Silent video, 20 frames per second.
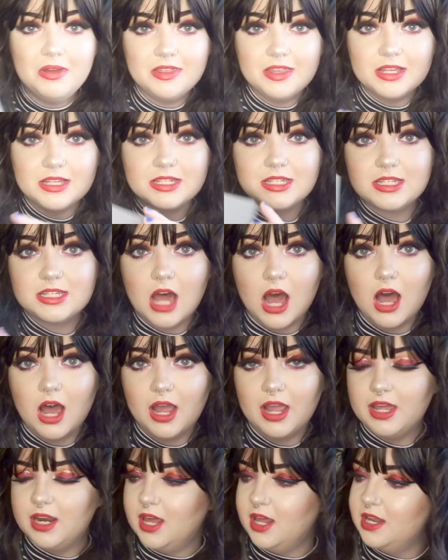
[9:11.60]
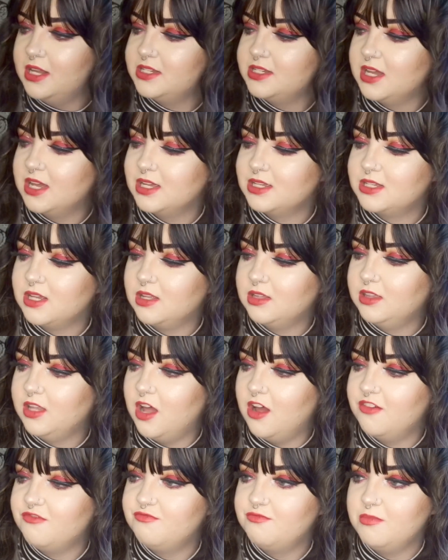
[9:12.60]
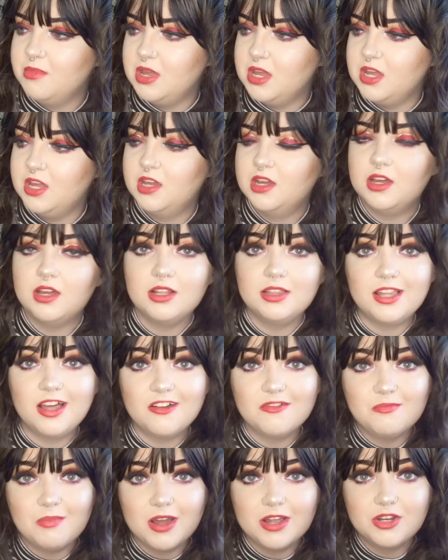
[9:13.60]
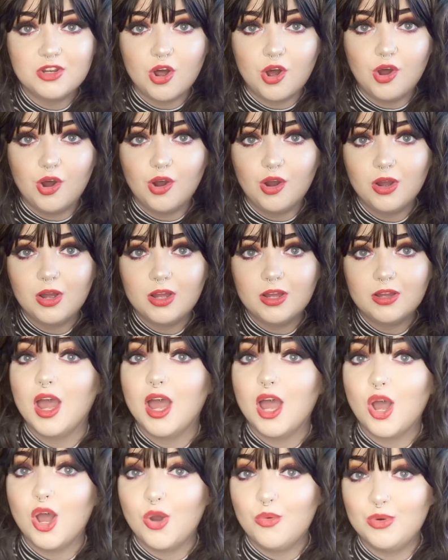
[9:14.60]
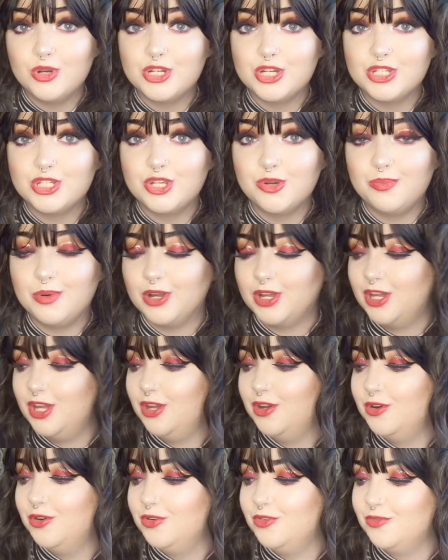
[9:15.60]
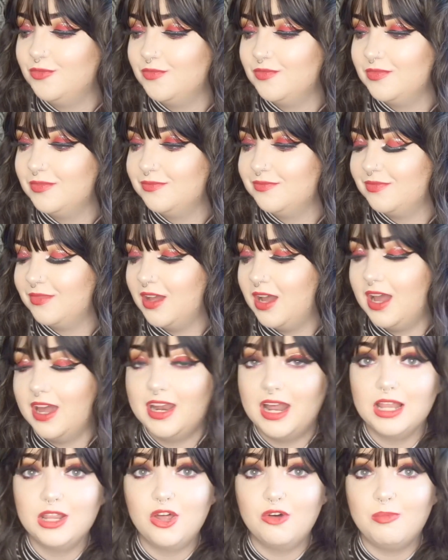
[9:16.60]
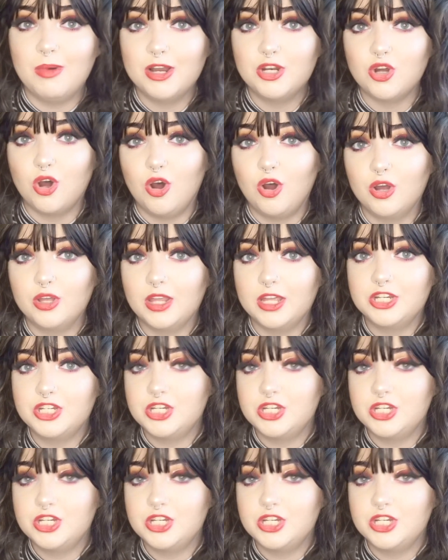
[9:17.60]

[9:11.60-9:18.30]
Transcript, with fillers: this sign and it says, love me, love my dog, which is super cute. And I love my dog, like she